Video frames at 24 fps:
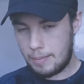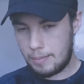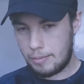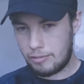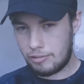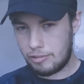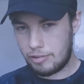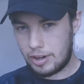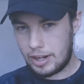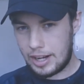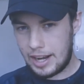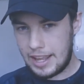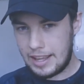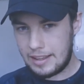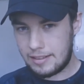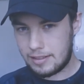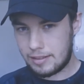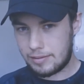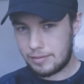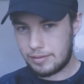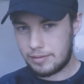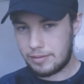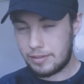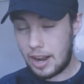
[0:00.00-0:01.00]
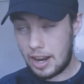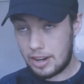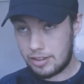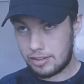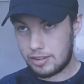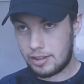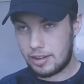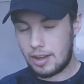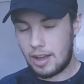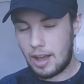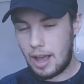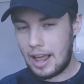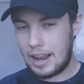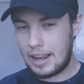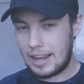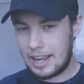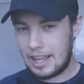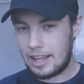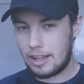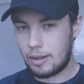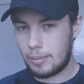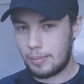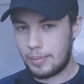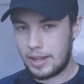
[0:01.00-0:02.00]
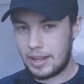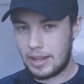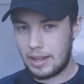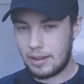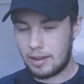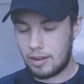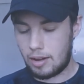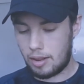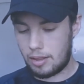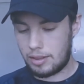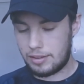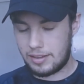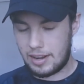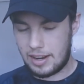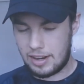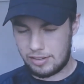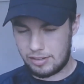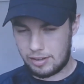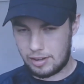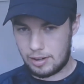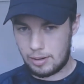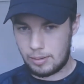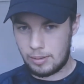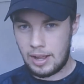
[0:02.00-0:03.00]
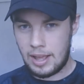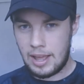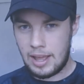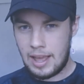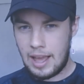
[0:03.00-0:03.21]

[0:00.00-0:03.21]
release the fascia a little bit, or the tissue,